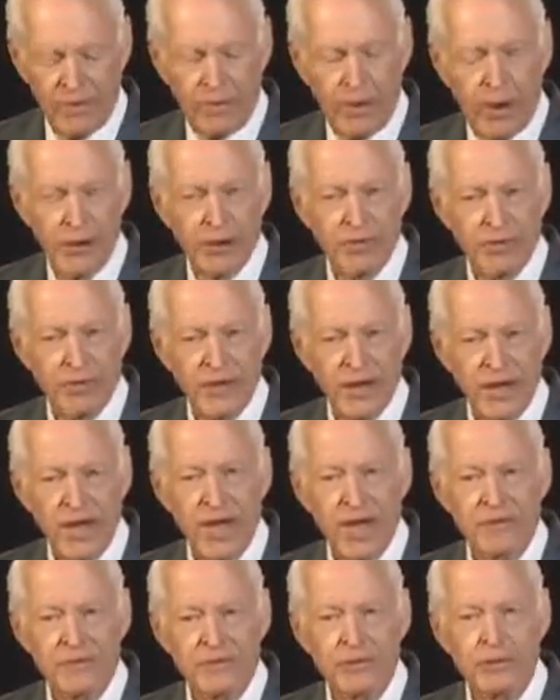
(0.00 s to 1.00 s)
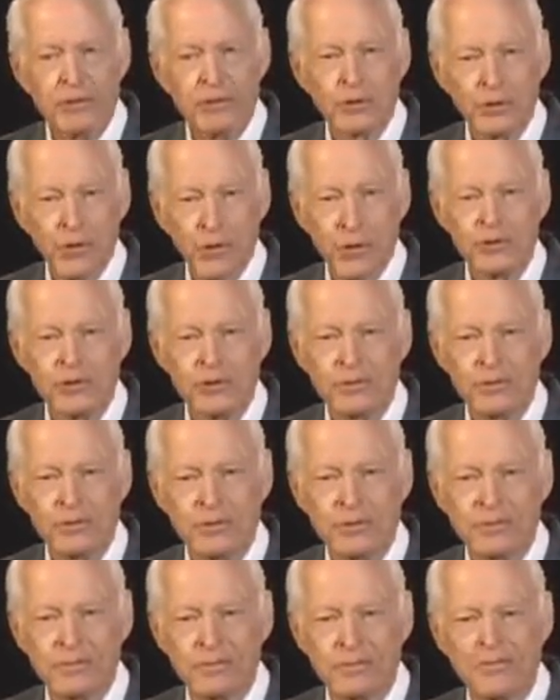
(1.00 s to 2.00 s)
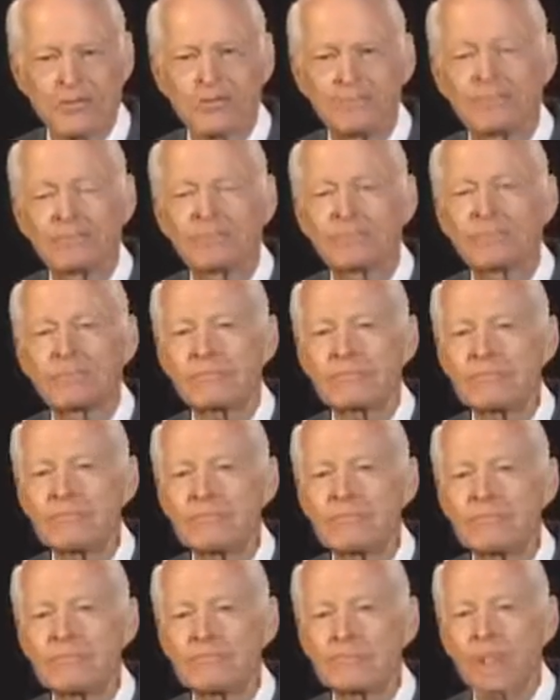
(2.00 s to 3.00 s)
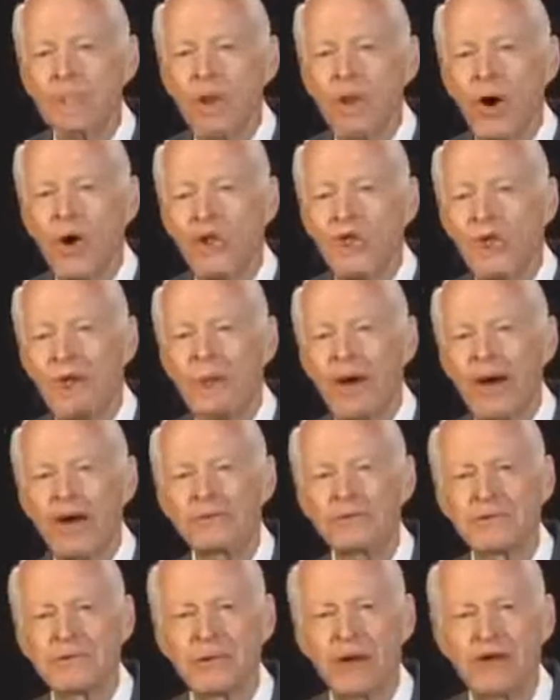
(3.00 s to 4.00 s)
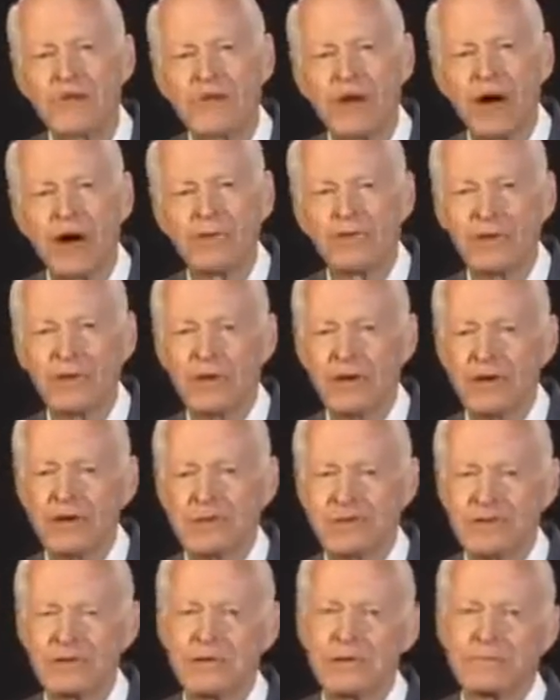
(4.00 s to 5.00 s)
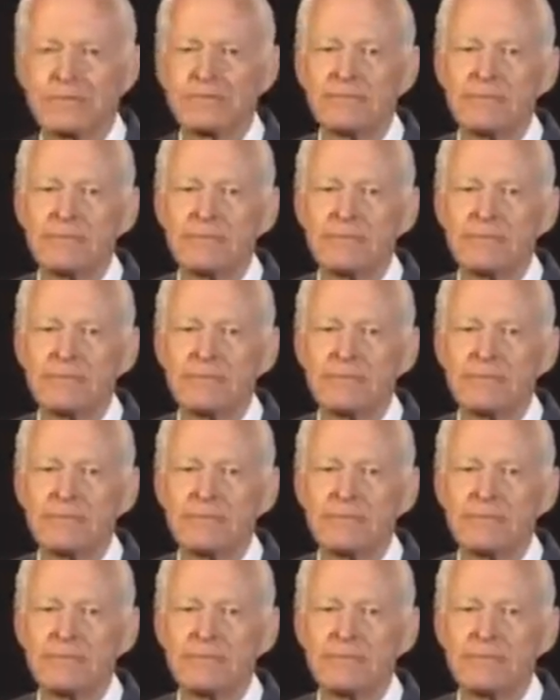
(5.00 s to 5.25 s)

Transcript: The most asked question over the past 35 years,